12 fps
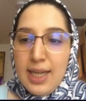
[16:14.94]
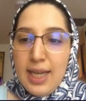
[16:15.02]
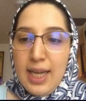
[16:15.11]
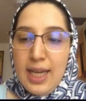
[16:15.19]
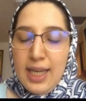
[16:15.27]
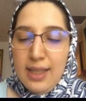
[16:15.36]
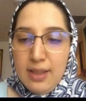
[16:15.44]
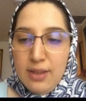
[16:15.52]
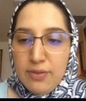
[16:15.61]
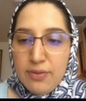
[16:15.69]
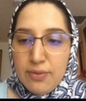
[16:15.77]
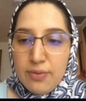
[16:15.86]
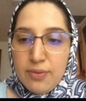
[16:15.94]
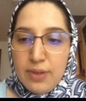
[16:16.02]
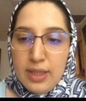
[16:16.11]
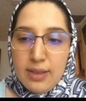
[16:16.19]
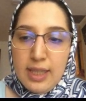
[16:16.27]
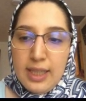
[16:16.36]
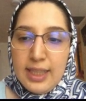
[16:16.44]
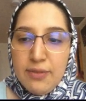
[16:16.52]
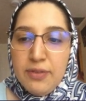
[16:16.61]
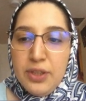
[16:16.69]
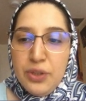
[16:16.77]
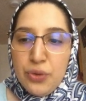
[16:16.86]
in the like if
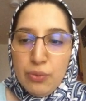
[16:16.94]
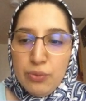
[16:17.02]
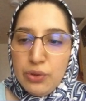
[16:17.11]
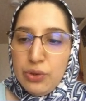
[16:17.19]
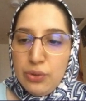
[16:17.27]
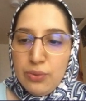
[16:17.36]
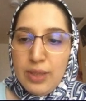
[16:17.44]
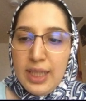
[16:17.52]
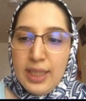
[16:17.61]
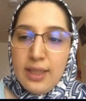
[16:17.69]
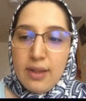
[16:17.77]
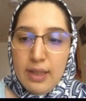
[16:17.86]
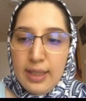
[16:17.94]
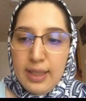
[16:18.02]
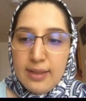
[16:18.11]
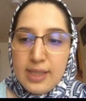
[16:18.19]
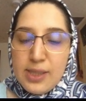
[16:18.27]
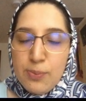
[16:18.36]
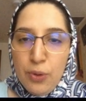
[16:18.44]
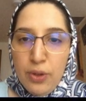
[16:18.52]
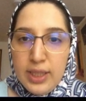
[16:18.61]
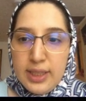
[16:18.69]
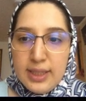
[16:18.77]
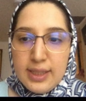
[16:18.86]
we don't do anything at this
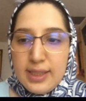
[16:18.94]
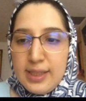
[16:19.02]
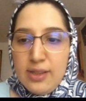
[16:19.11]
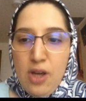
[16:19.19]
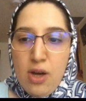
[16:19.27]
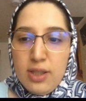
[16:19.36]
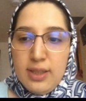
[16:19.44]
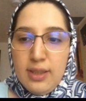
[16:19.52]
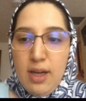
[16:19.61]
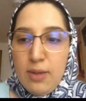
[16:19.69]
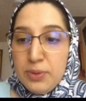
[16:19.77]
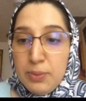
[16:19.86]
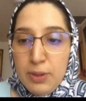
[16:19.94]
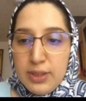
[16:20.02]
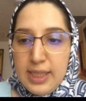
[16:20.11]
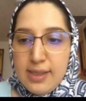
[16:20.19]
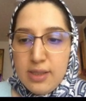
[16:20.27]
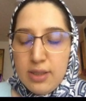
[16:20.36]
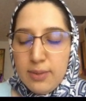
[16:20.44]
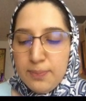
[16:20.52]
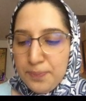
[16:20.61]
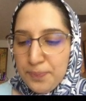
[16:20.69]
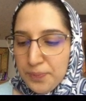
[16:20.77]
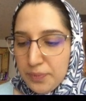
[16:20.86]
point, this is not the optimal tester.
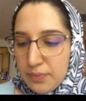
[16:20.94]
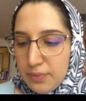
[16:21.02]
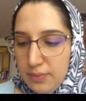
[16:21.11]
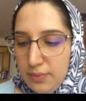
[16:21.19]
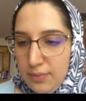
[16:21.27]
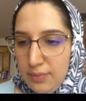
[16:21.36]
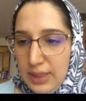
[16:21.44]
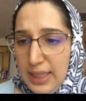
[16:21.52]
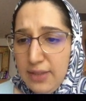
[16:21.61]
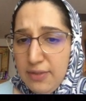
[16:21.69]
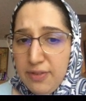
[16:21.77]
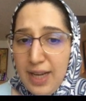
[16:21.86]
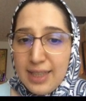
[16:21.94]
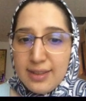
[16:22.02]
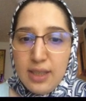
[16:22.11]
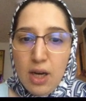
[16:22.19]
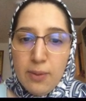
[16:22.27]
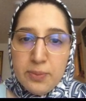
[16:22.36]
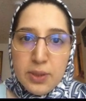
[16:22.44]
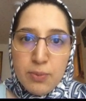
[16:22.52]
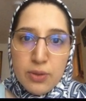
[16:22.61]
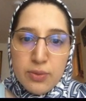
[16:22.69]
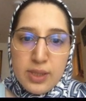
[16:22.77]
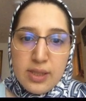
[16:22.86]
In fact, the
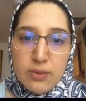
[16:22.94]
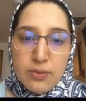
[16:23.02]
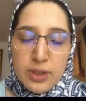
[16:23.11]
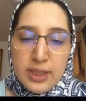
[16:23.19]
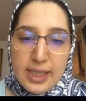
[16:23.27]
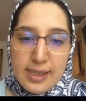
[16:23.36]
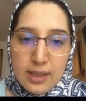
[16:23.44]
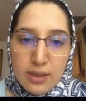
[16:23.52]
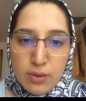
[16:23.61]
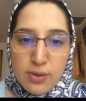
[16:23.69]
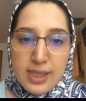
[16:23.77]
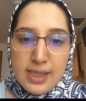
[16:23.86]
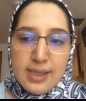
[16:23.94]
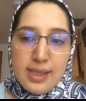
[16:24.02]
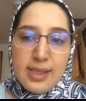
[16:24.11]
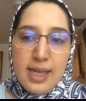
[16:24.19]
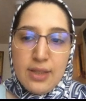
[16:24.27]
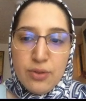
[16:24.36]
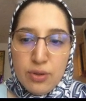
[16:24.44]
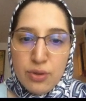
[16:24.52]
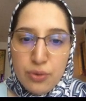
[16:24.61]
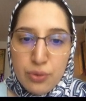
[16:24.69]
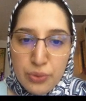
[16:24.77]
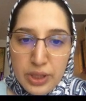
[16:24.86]
optimal result for testing closeness is n to the
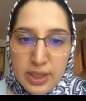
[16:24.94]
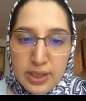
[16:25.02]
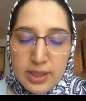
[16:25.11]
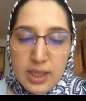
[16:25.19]
2/3